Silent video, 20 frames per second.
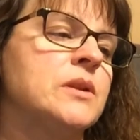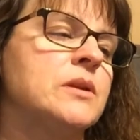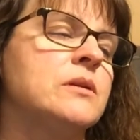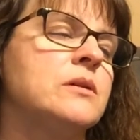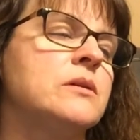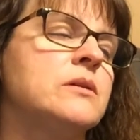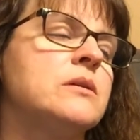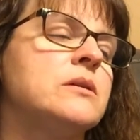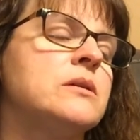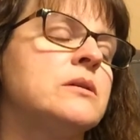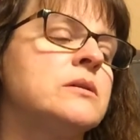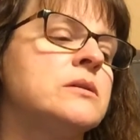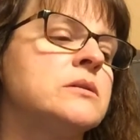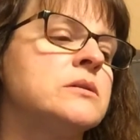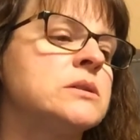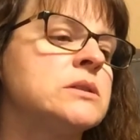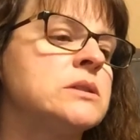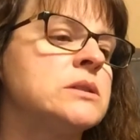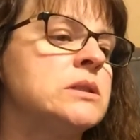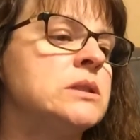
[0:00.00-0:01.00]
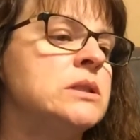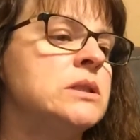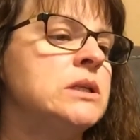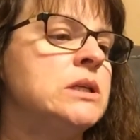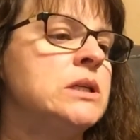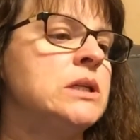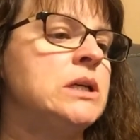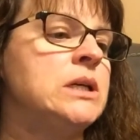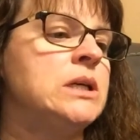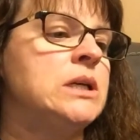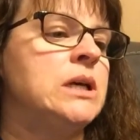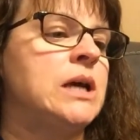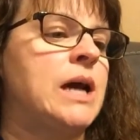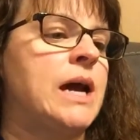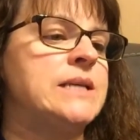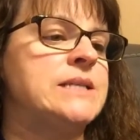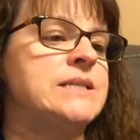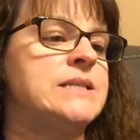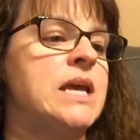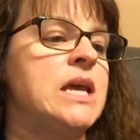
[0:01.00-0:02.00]
Ugh.
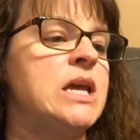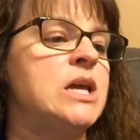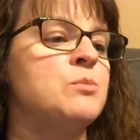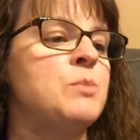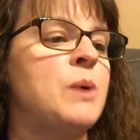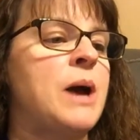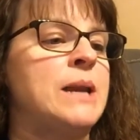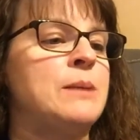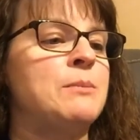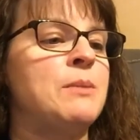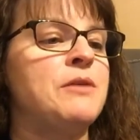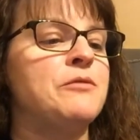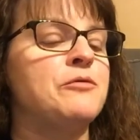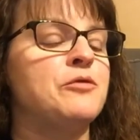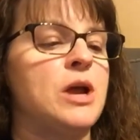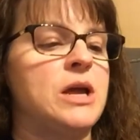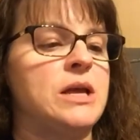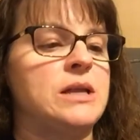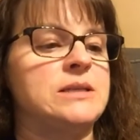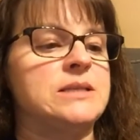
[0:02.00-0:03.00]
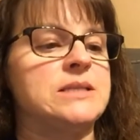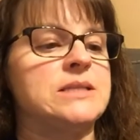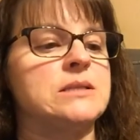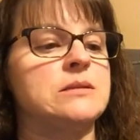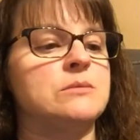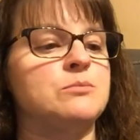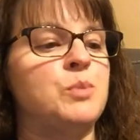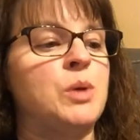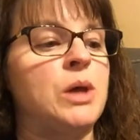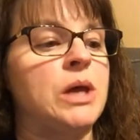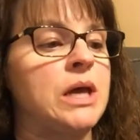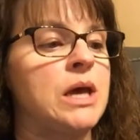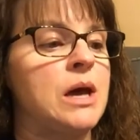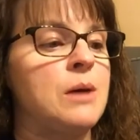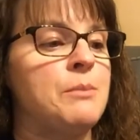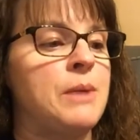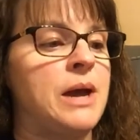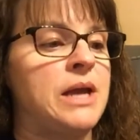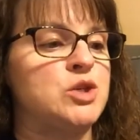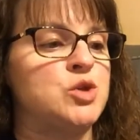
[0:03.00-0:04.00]
I say goodbye to my friends, pick
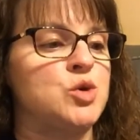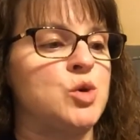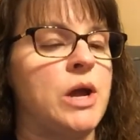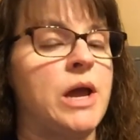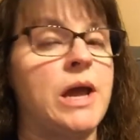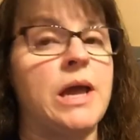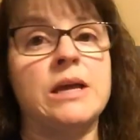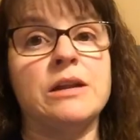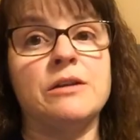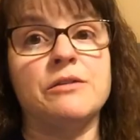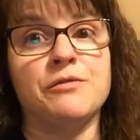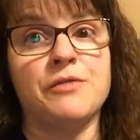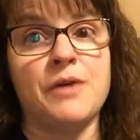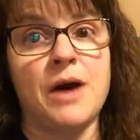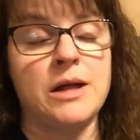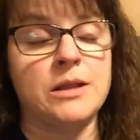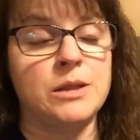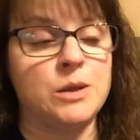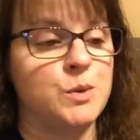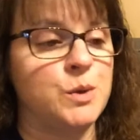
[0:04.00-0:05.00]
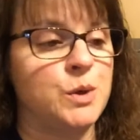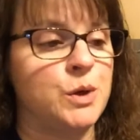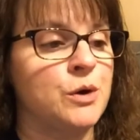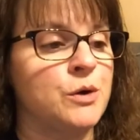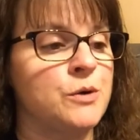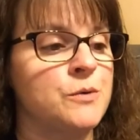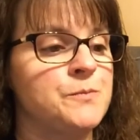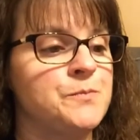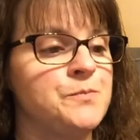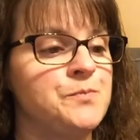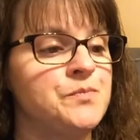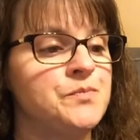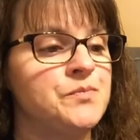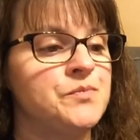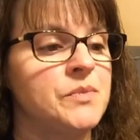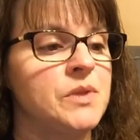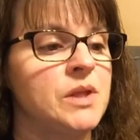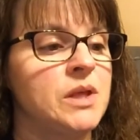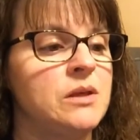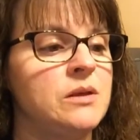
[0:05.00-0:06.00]
up my tray, and follow her.
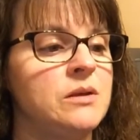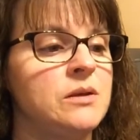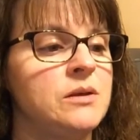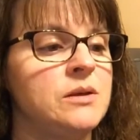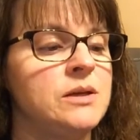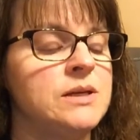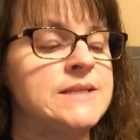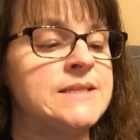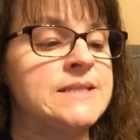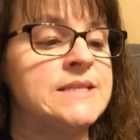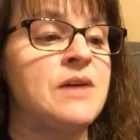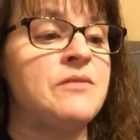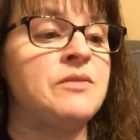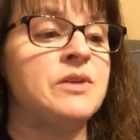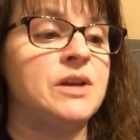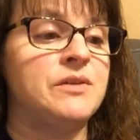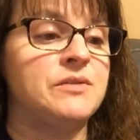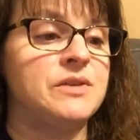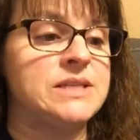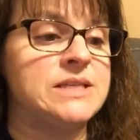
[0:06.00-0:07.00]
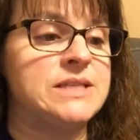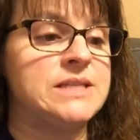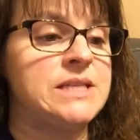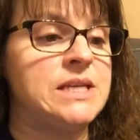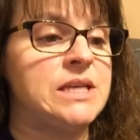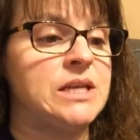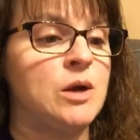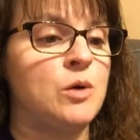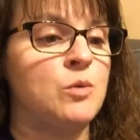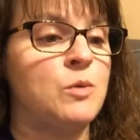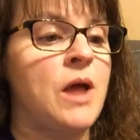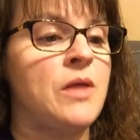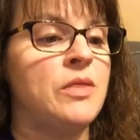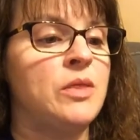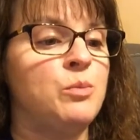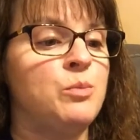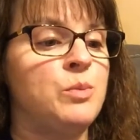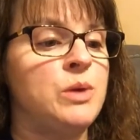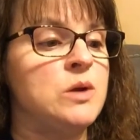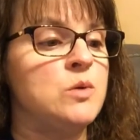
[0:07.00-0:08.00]
Seven of us sit around
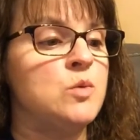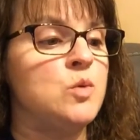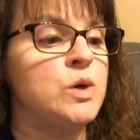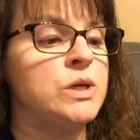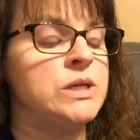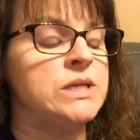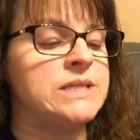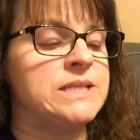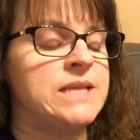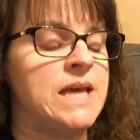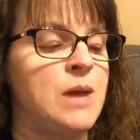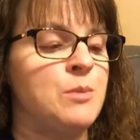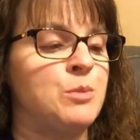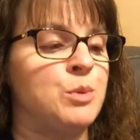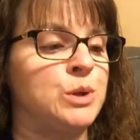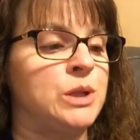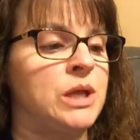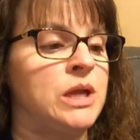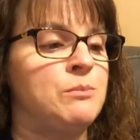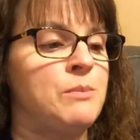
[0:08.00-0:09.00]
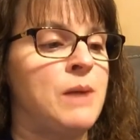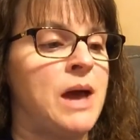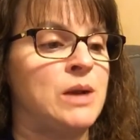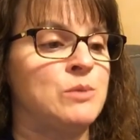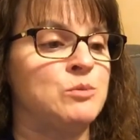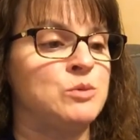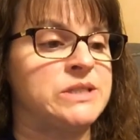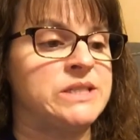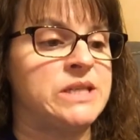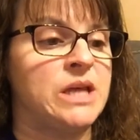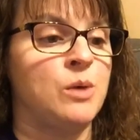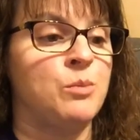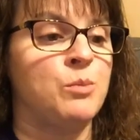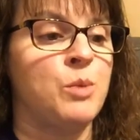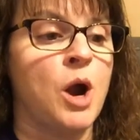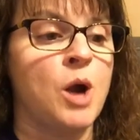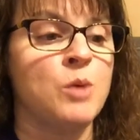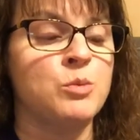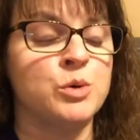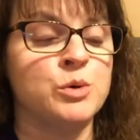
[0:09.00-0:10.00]
the big wooden table in Mademoiselle
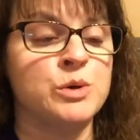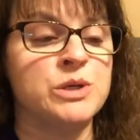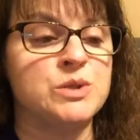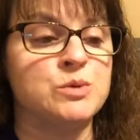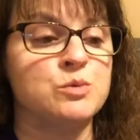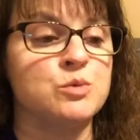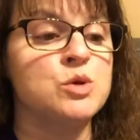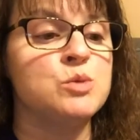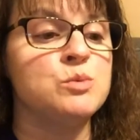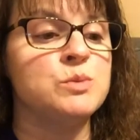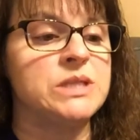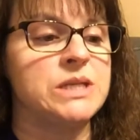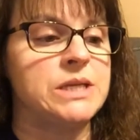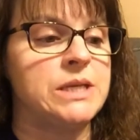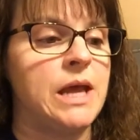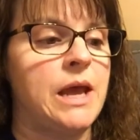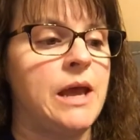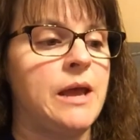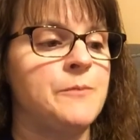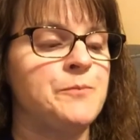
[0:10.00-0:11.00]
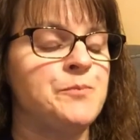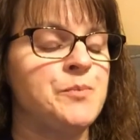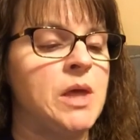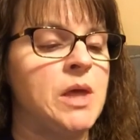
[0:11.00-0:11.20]
Barbary's room today.